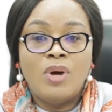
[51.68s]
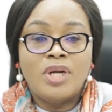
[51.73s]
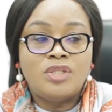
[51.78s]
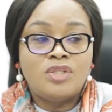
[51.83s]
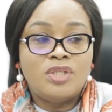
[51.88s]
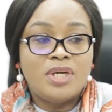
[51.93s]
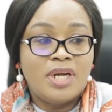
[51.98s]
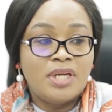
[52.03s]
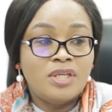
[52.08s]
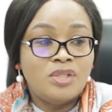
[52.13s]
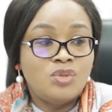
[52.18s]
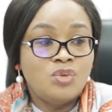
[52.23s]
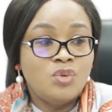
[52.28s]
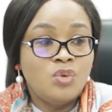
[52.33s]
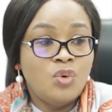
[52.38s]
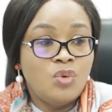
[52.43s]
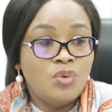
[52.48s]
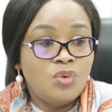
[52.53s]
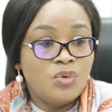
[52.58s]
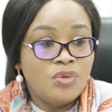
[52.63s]
We are trying to
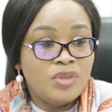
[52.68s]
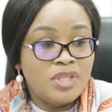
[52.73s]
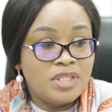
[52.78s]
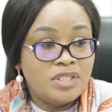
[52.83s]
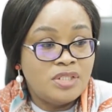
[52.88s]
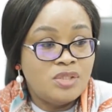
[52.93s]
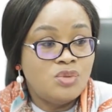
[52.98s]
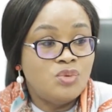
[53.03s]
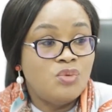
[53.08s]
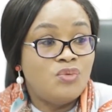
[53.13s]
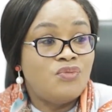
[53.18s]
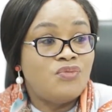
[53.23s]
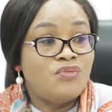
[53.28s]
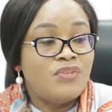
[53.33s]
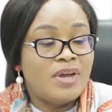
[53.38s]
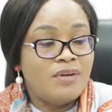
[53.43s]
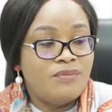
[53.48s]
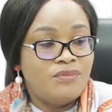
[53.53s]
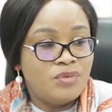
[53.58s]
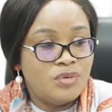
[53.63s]
grow this to
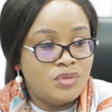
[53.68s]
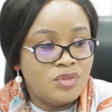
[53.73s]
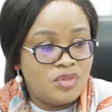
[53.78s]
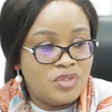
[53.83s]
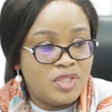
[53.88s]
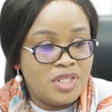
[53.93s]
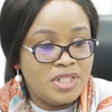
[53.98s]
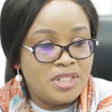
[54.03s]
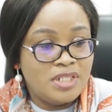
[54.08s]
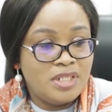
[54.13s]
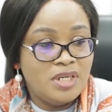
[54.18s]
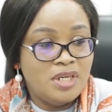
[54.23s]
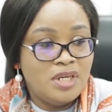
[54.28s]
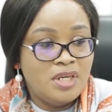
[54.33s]
five hundred,